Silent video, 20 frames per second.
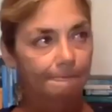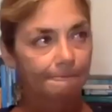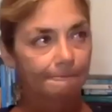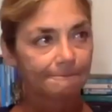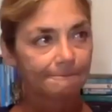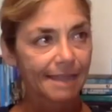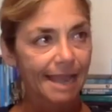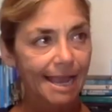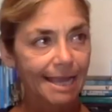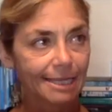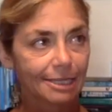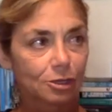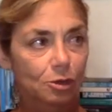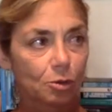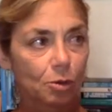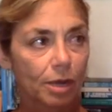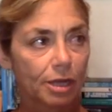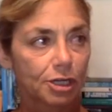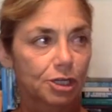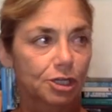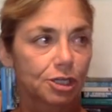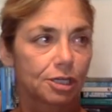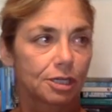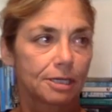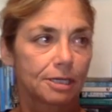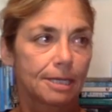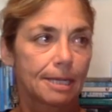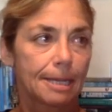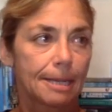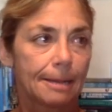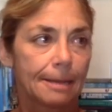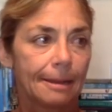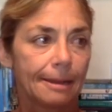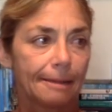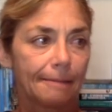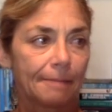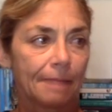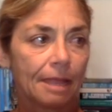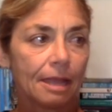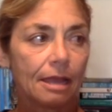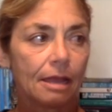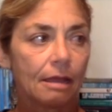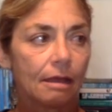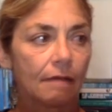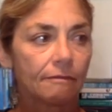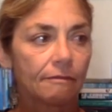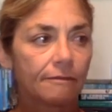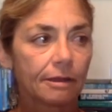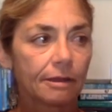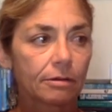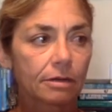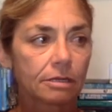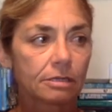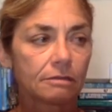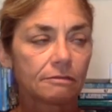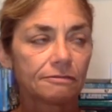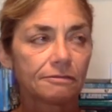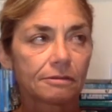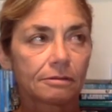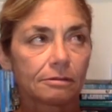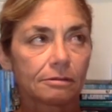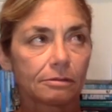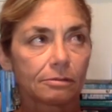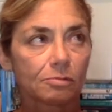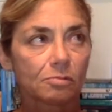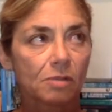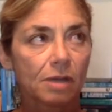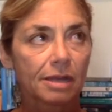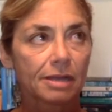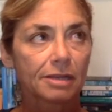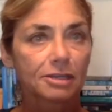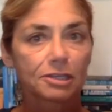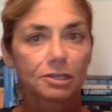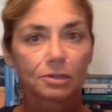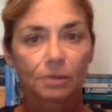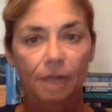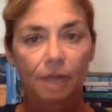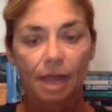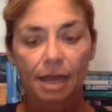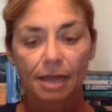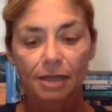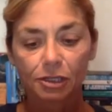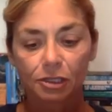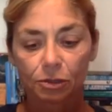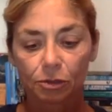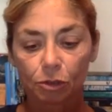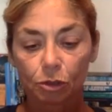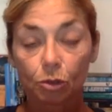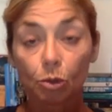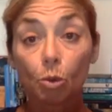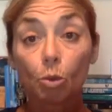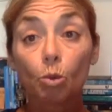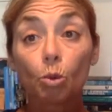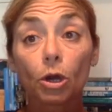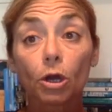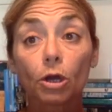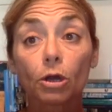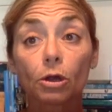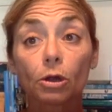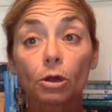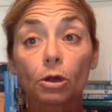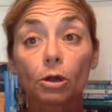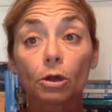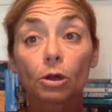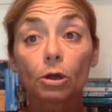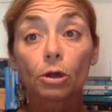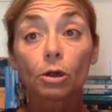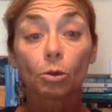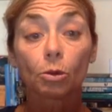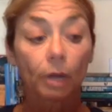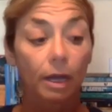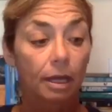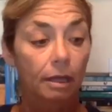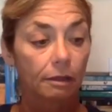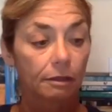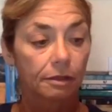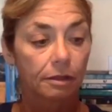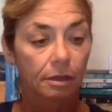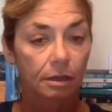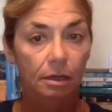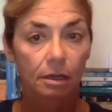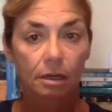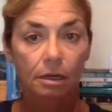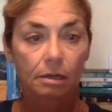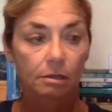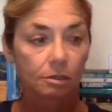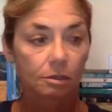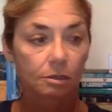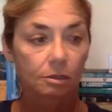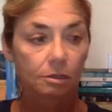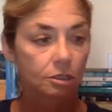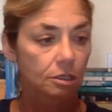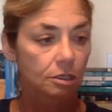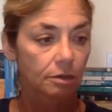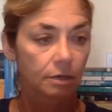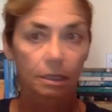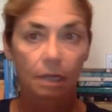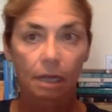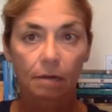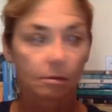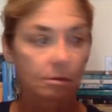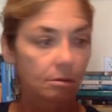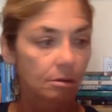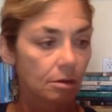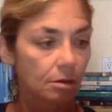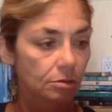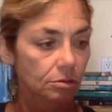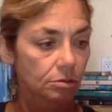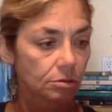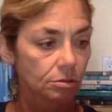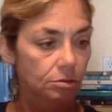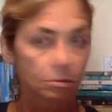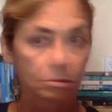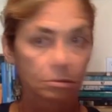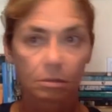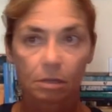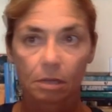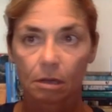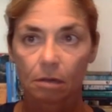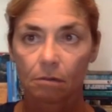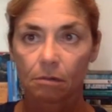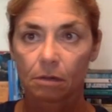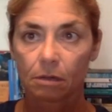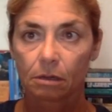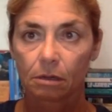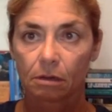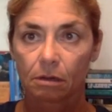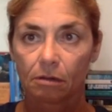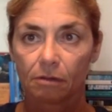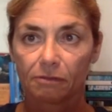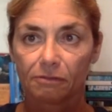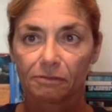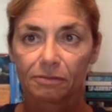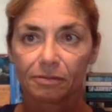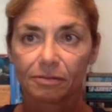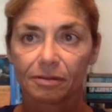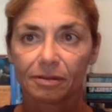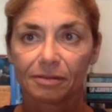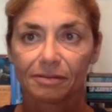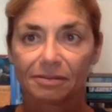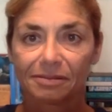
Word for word: nice question huh, hmm. a very difficult one to answer, to work with. Uh, sorry, I don't know how to turn that one off. Uh,